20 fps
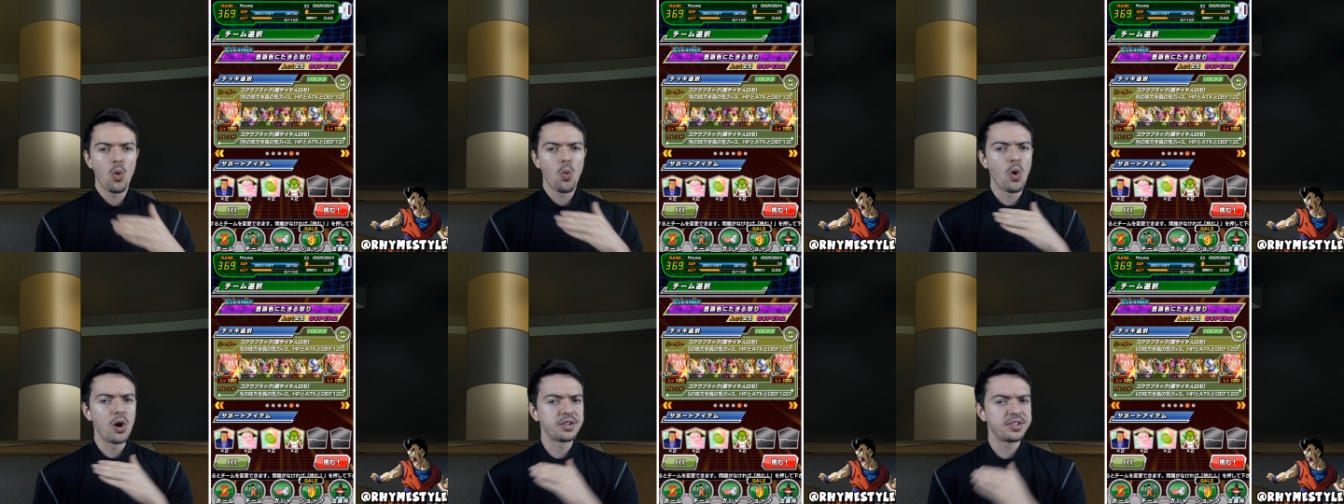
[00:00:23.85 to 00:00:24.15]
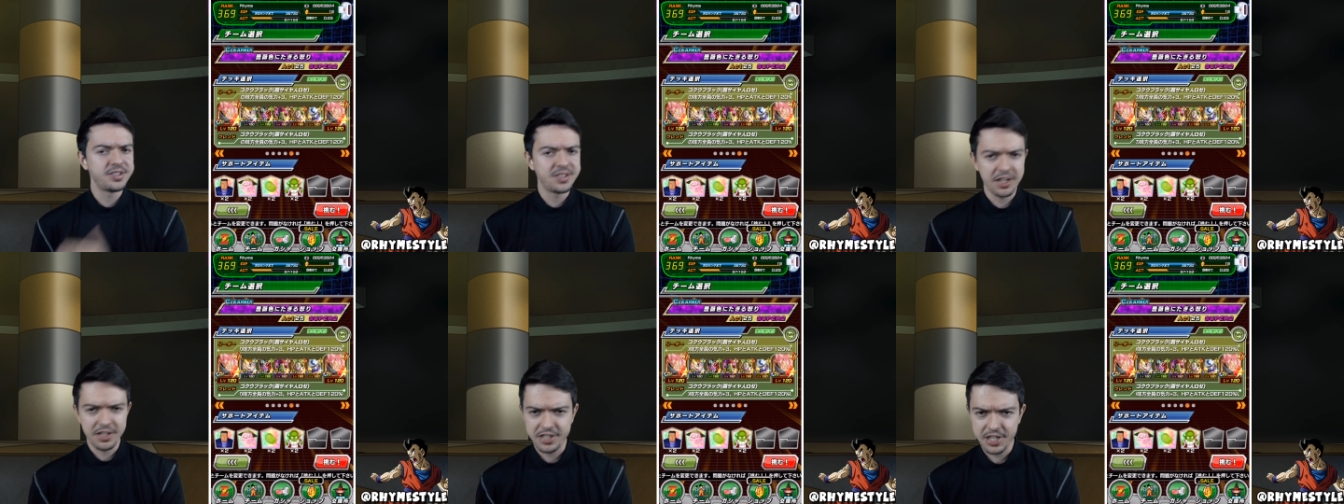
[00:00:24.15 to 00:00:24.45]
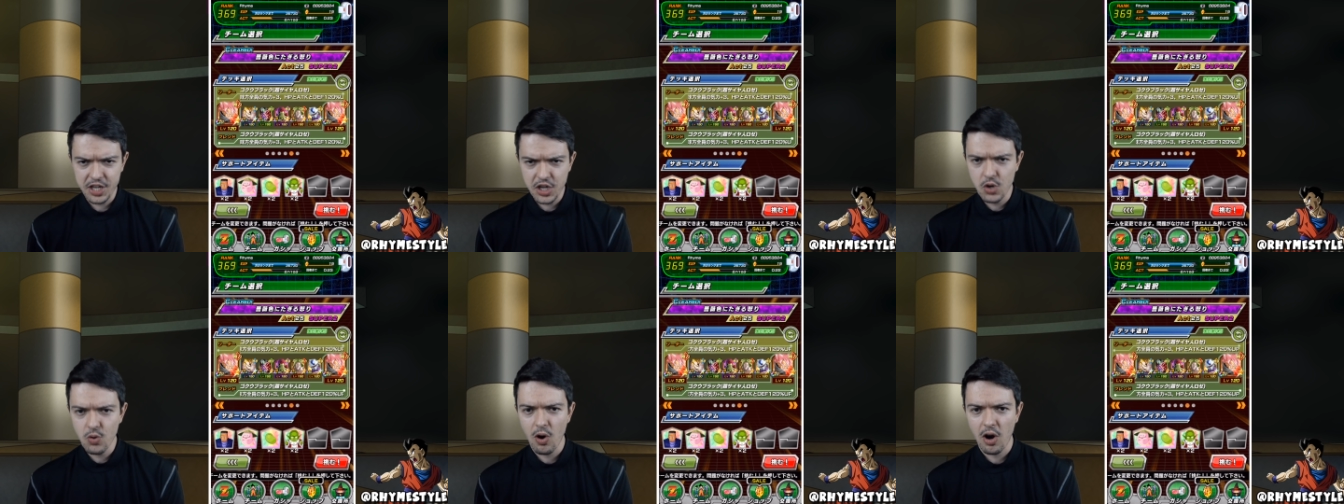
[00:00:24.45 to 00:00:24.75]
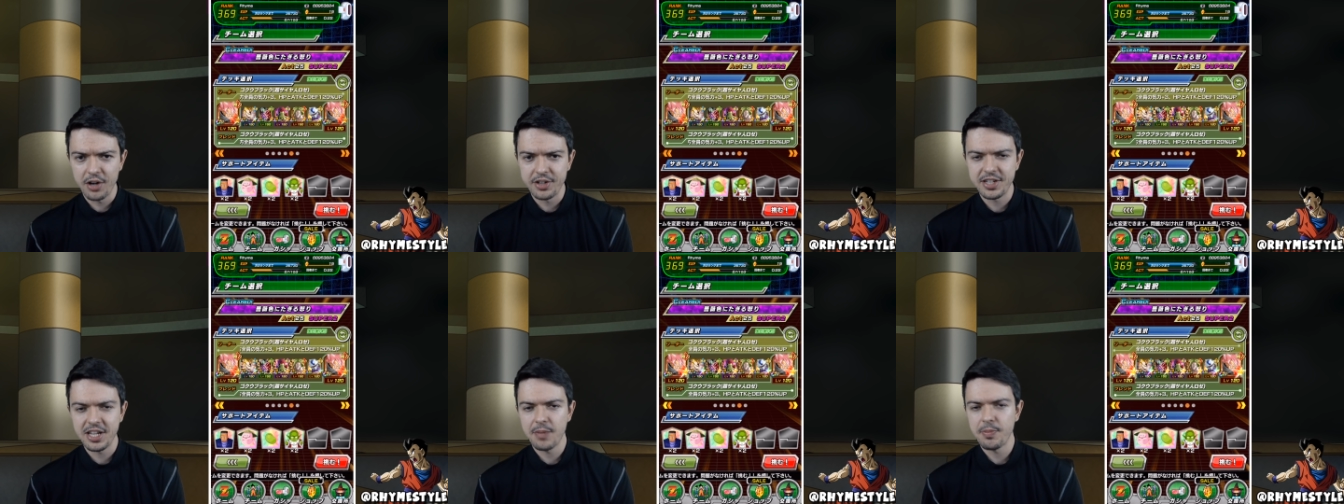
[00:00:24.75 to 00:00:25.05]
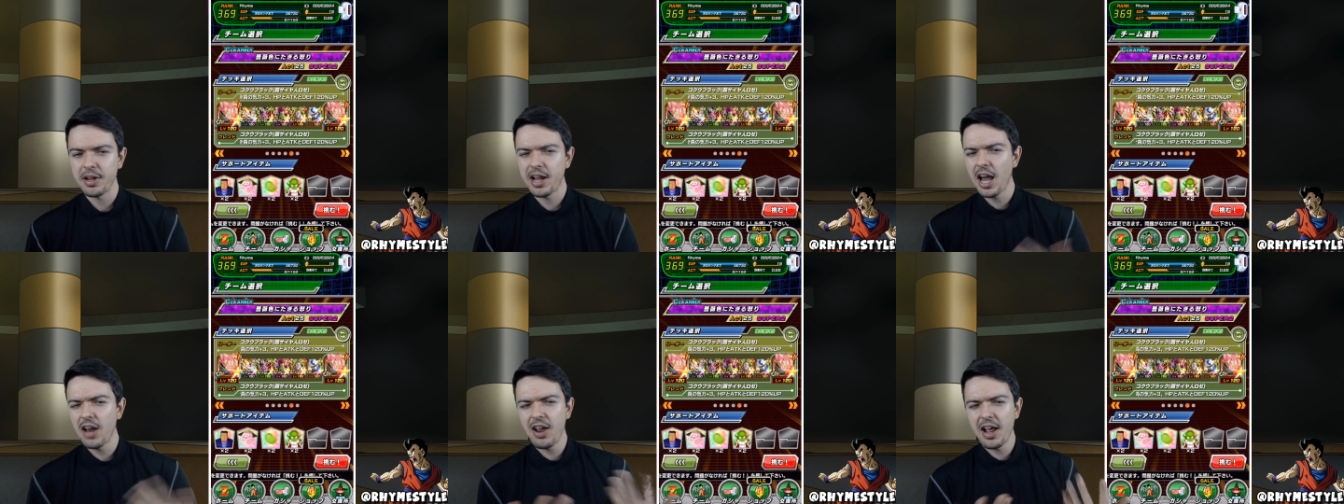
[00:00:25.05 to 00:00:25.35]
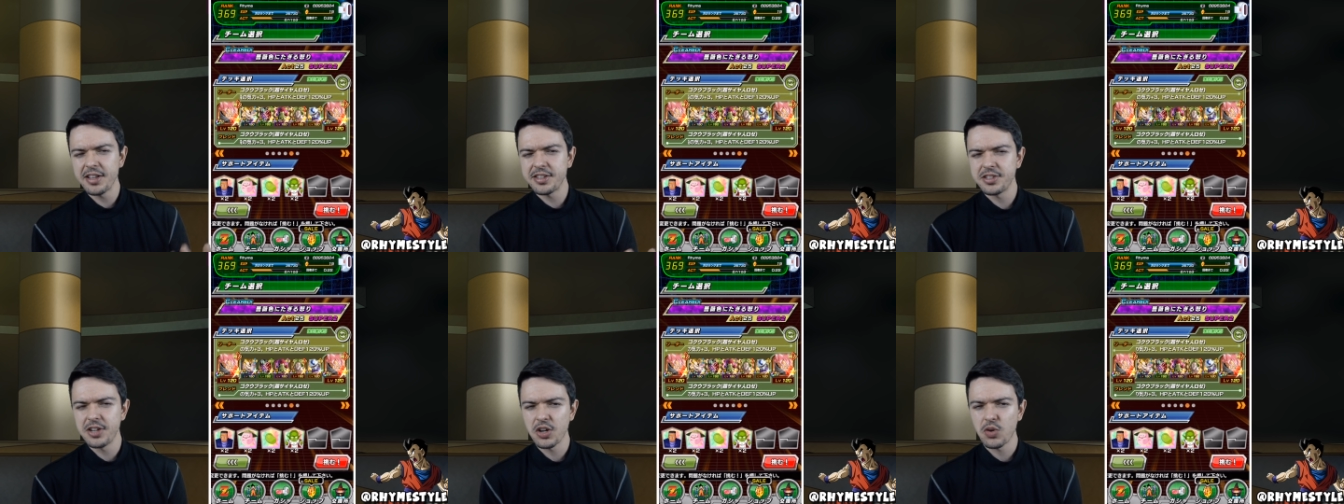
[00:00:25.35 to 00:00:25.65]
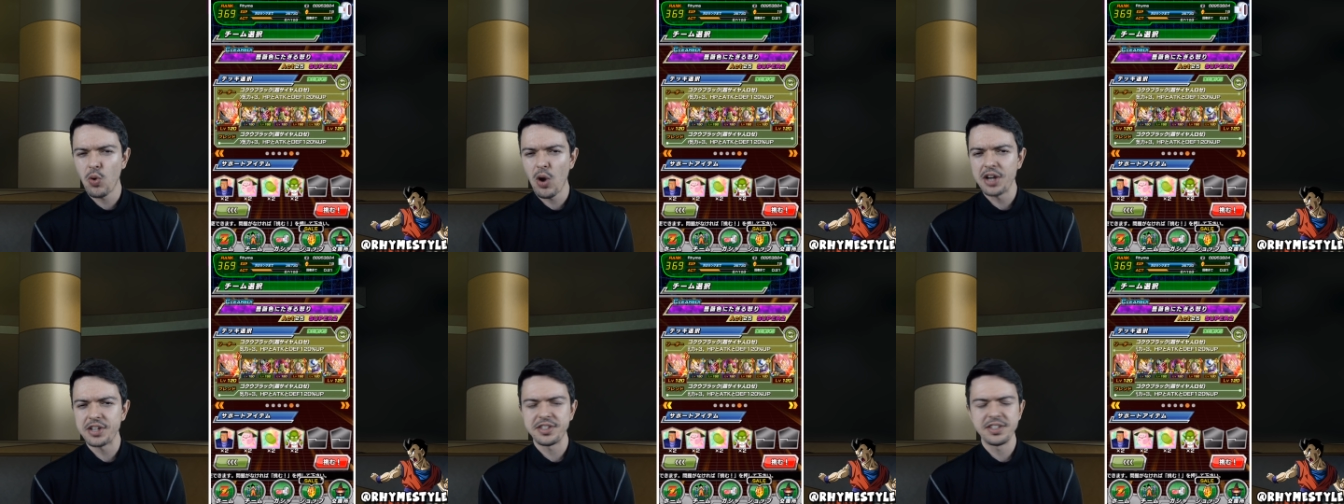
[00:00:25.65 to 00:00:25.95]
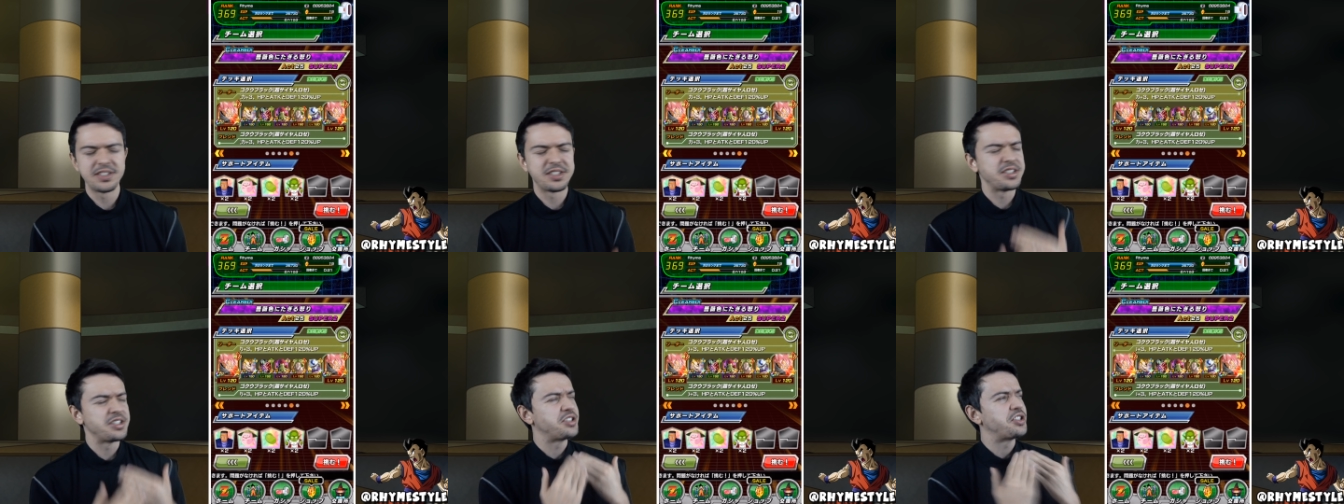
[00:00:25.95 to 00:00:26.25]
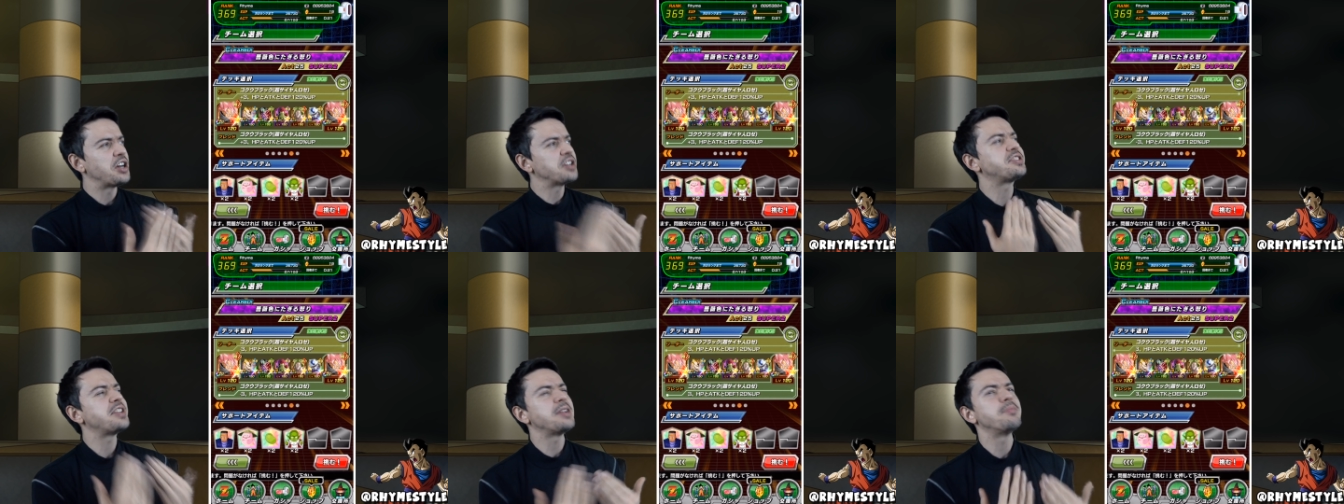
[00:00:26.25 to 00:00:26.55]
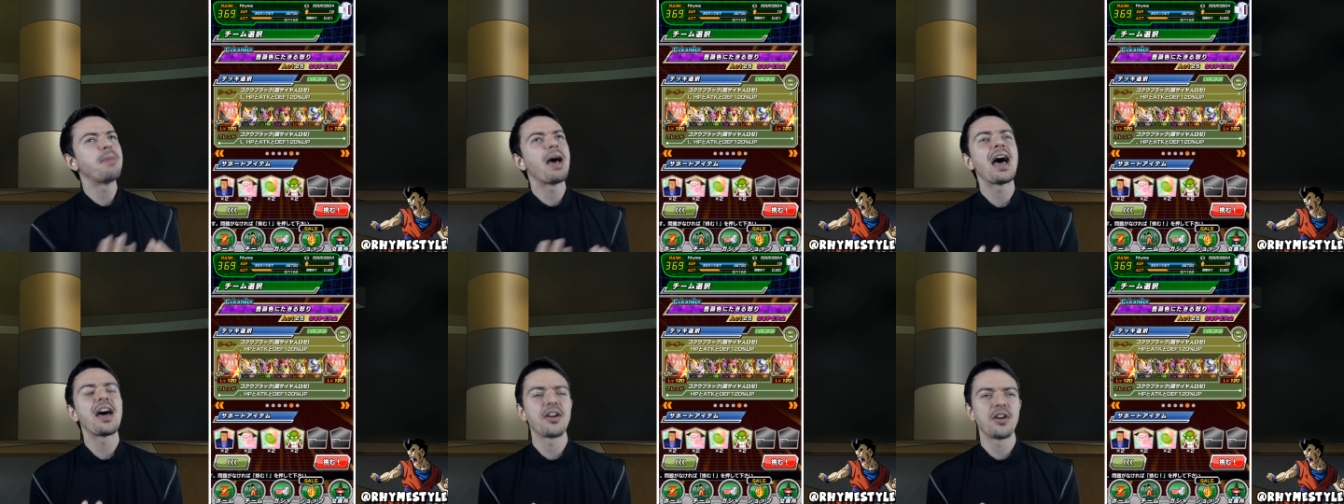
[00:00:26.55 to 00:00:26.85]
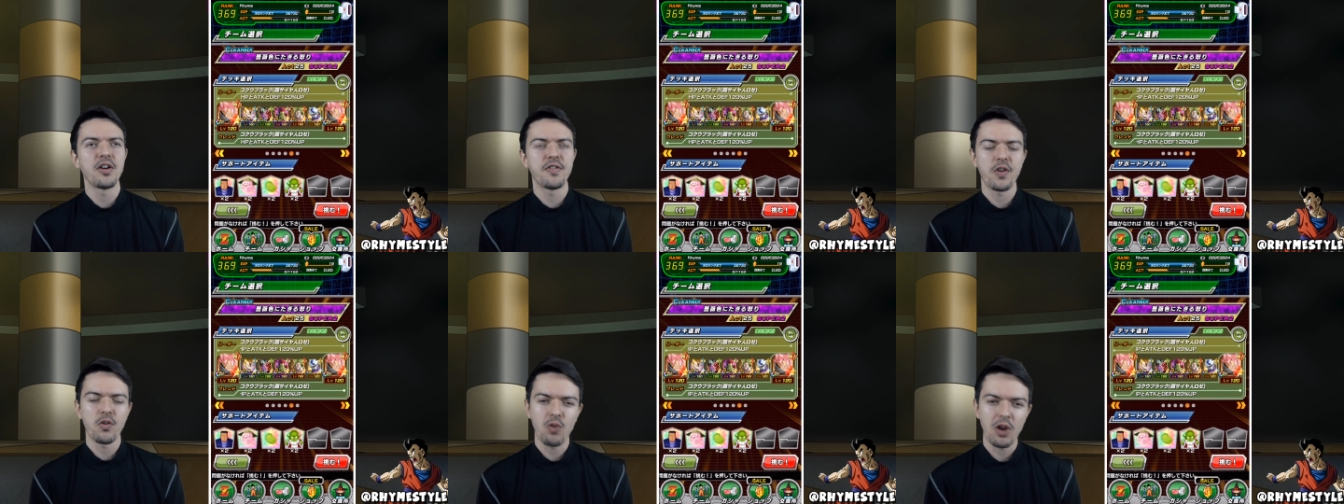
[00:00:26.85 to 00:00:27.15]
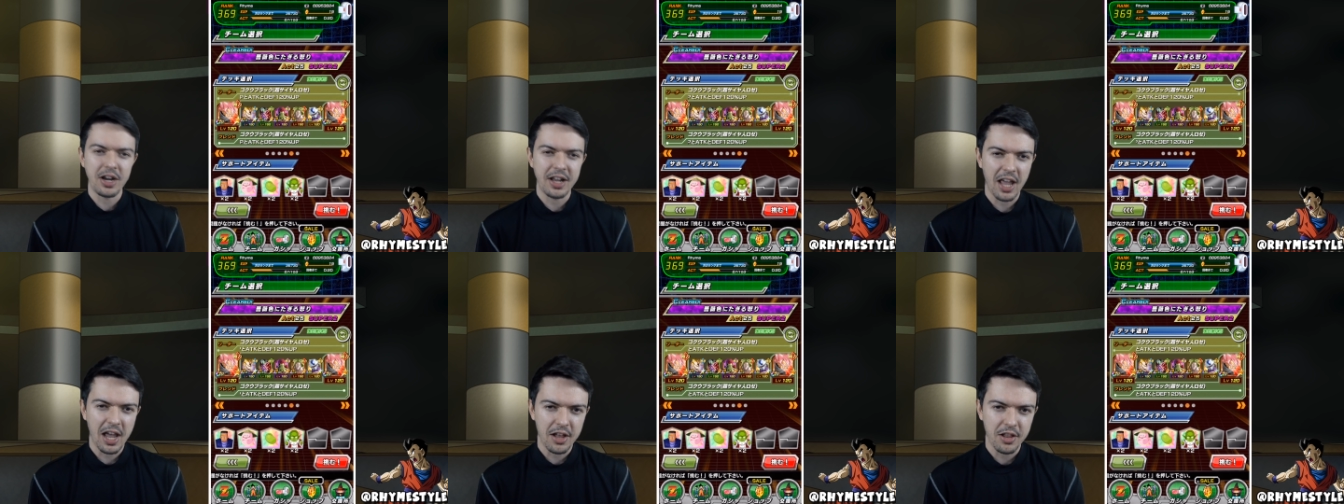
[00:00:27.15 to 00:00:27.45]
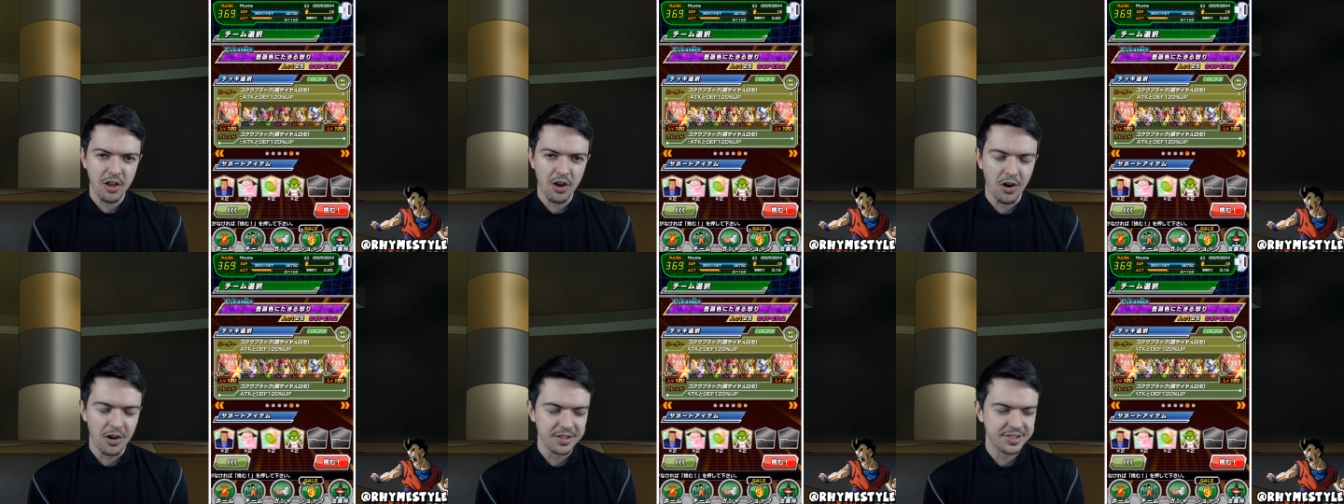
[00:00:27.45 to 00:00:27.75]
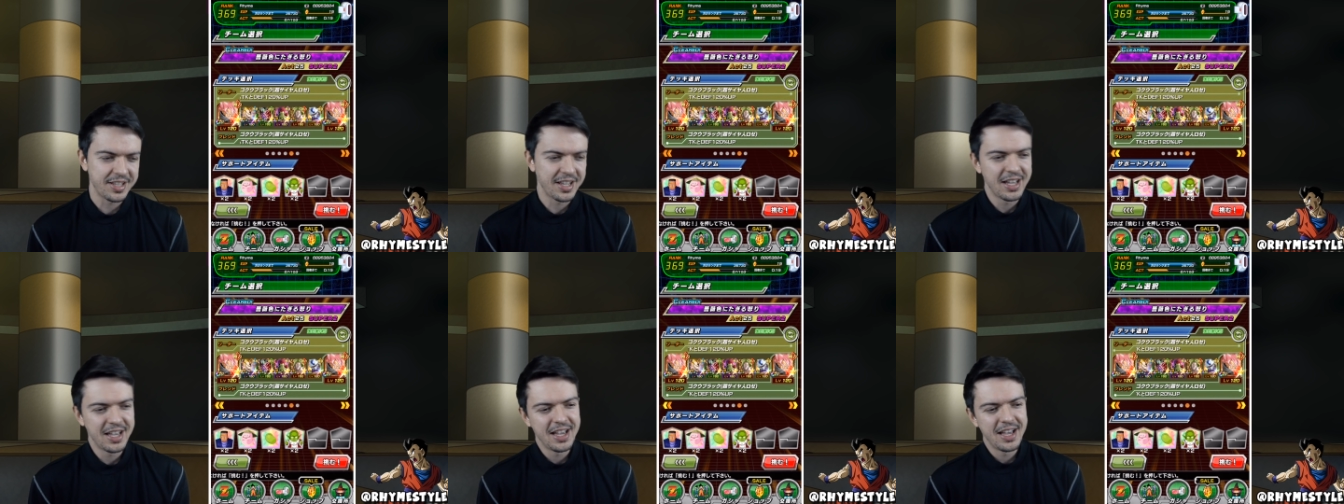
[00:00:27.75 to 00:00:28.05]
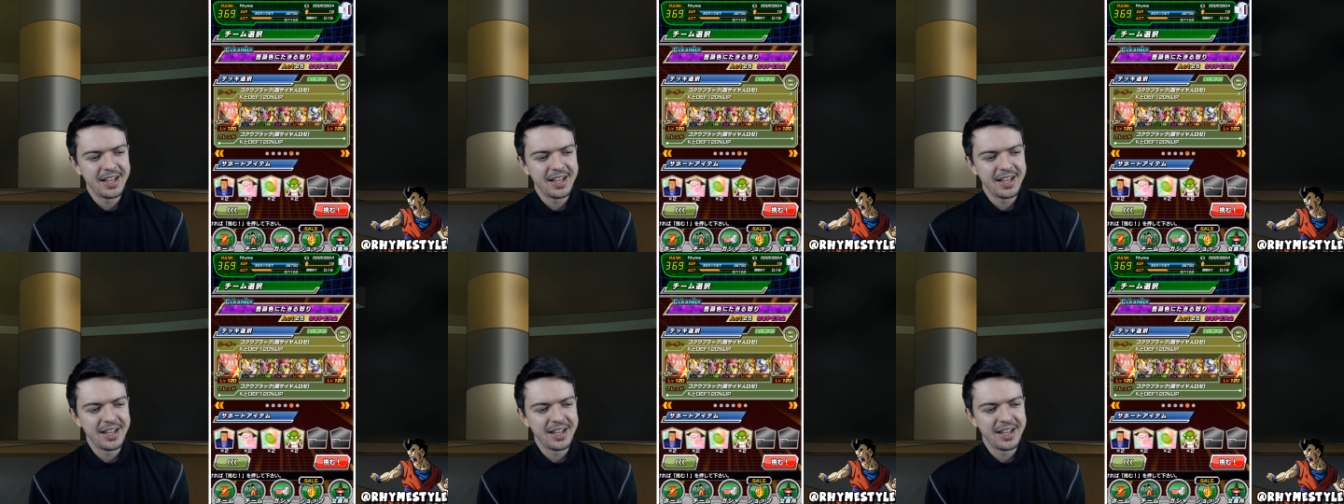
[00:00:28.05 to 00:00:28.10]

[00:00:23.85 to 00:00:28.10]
versus a TUR team, and kind of answering the question is, is, does it matter if you're running LRs?